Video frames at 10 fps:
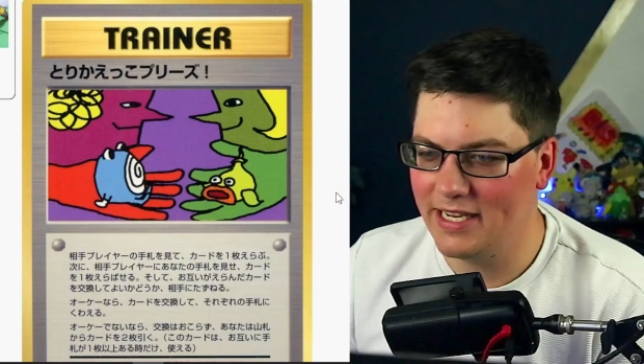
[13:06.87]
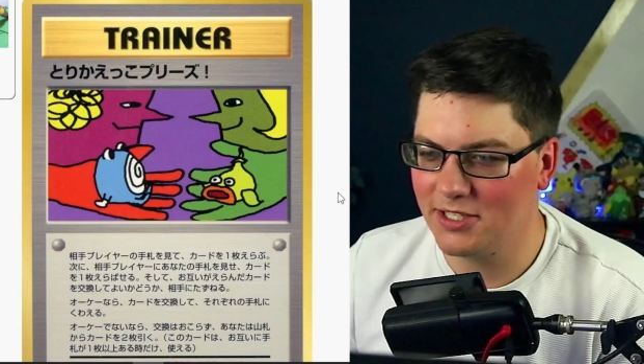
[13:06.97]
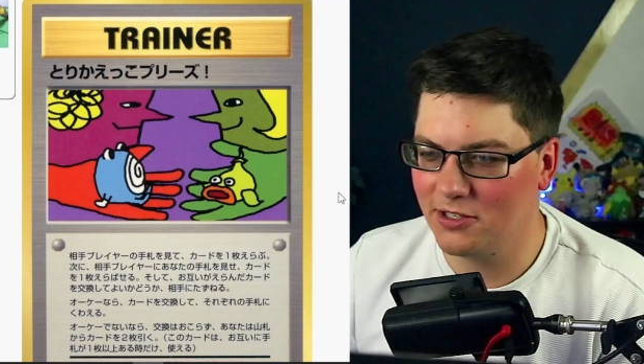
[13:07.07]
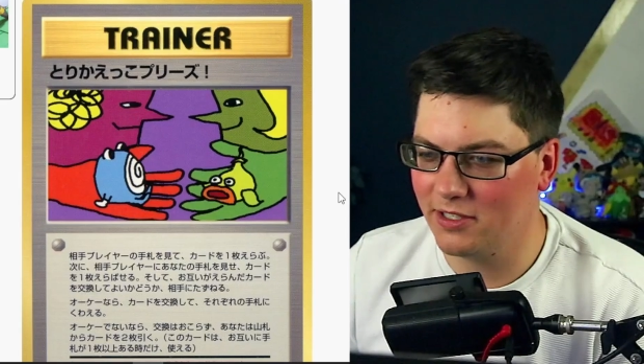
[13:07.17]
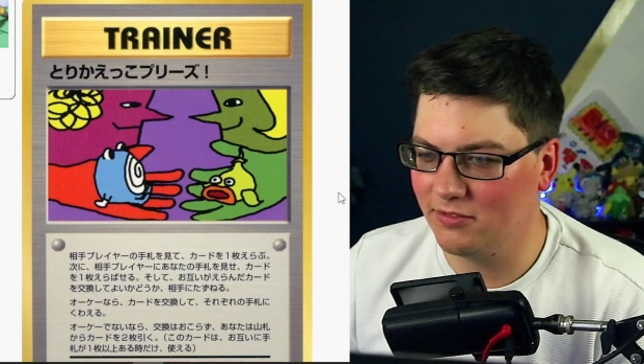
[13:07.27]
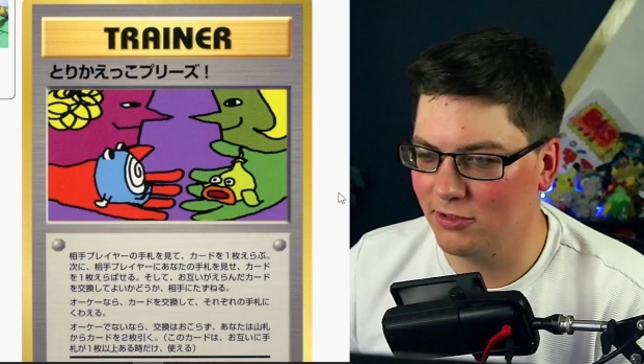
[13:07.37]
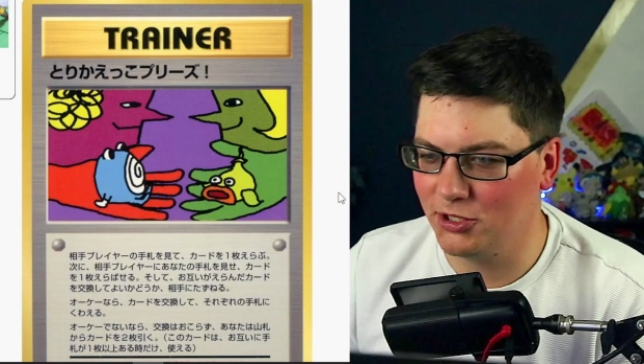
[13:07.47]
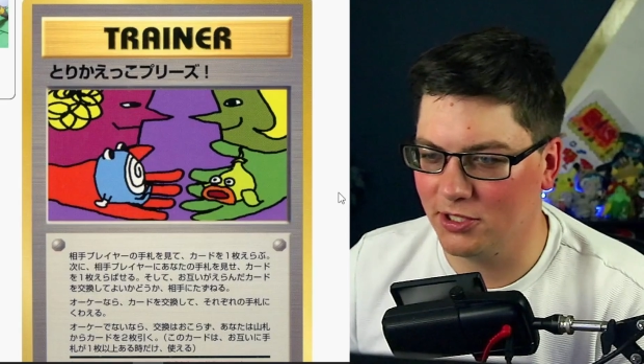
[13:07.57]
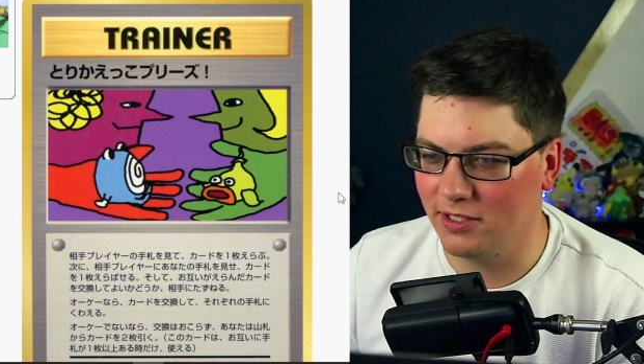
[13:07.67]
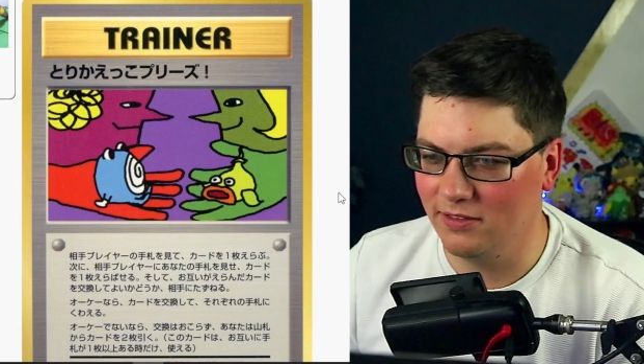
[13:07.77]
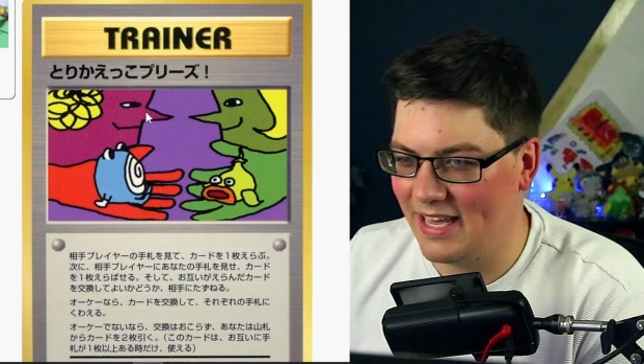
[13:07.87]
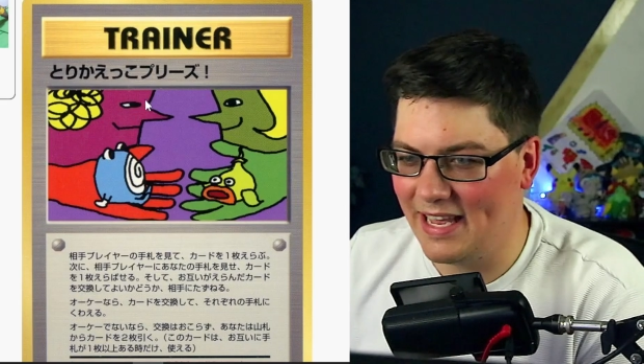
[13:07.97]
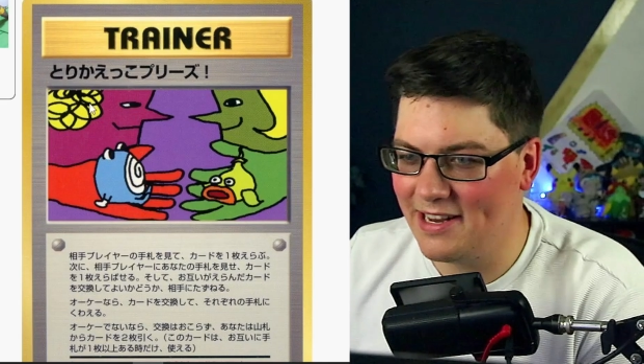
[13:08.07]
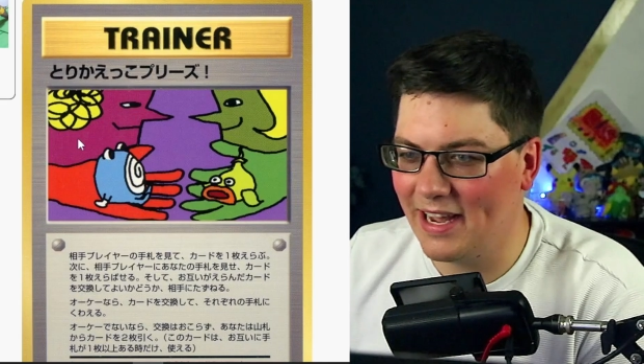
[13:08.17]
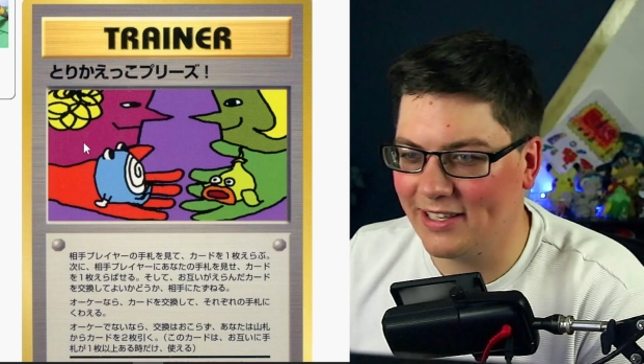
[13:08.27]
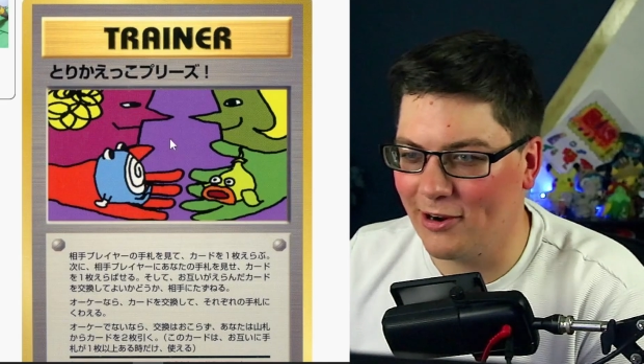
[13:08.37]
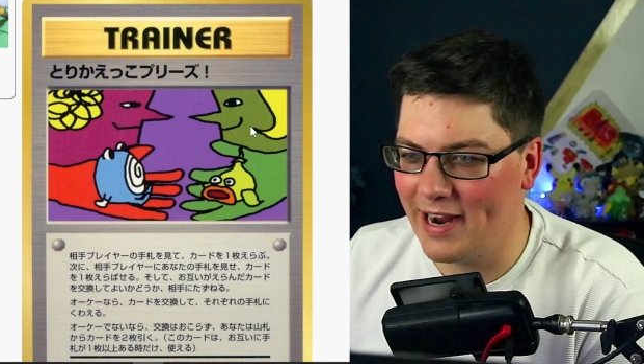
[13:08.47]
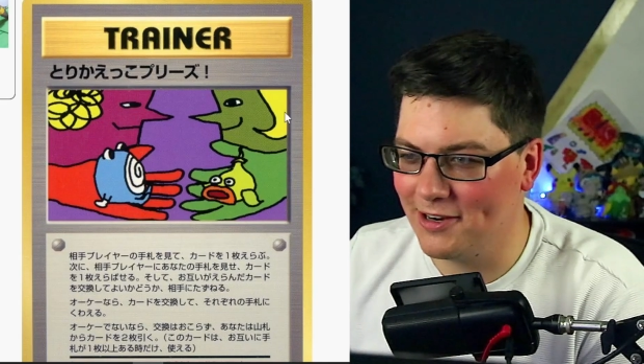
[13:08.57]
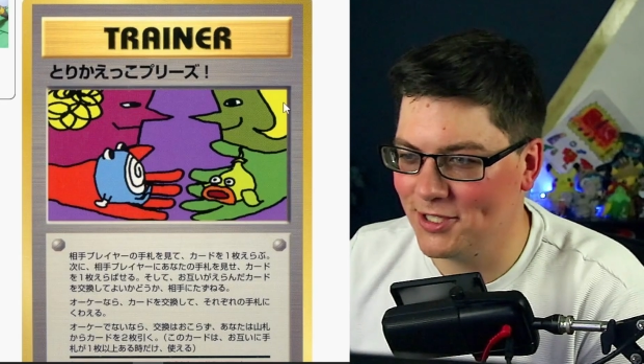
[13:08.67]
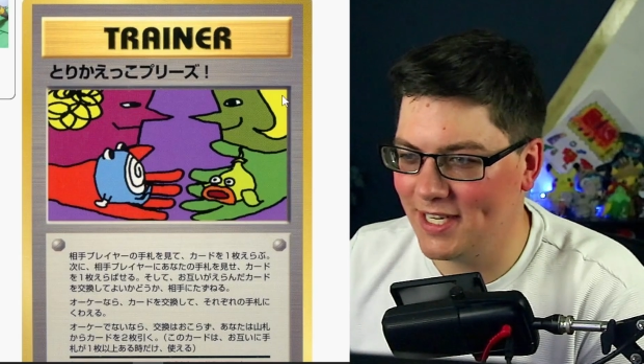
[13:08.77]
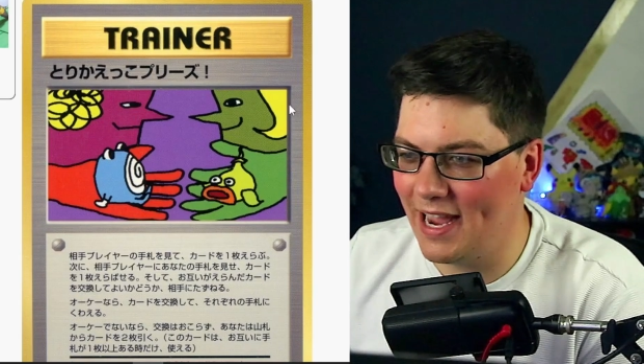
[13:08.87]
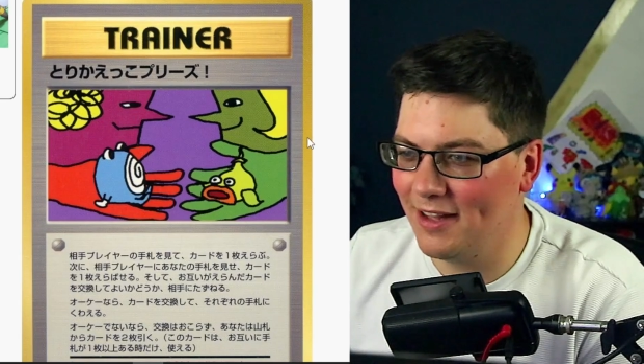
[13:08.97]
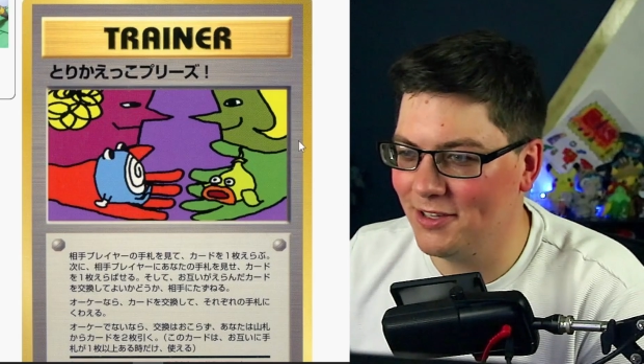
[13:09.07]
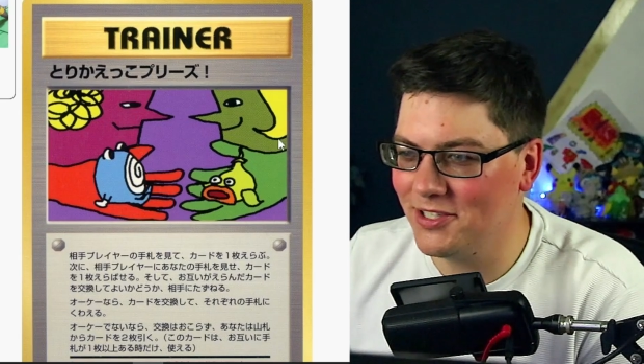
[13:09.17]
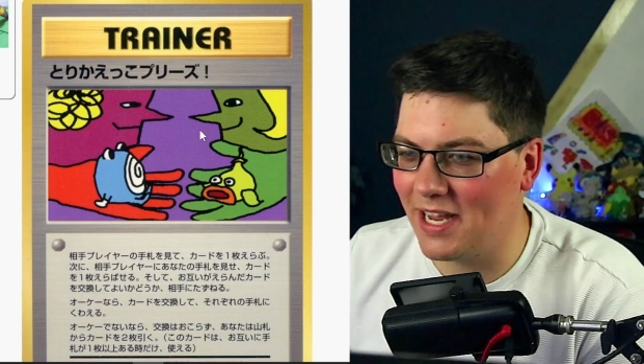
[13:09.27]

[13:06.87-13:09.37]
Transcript: is cooked for sure. And then you got their hairstyles.